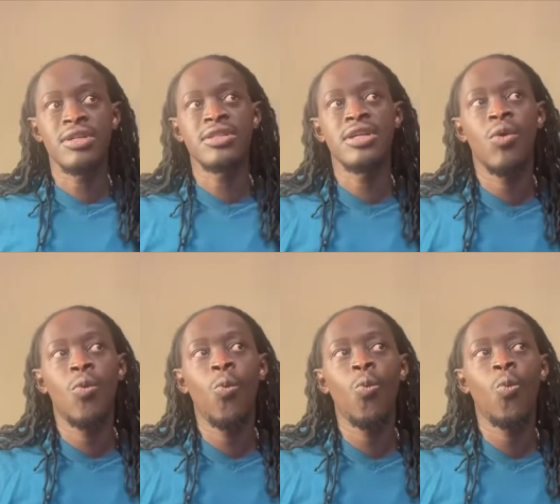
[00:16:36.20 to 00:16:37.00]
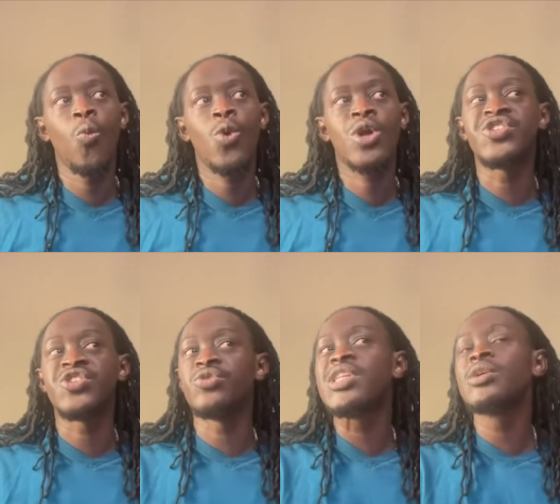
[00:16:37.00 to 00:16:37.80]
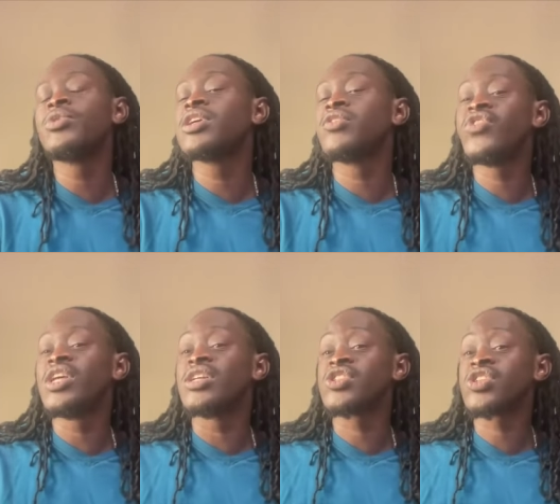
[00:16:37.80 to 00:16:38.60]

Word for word: like, do you think we could finish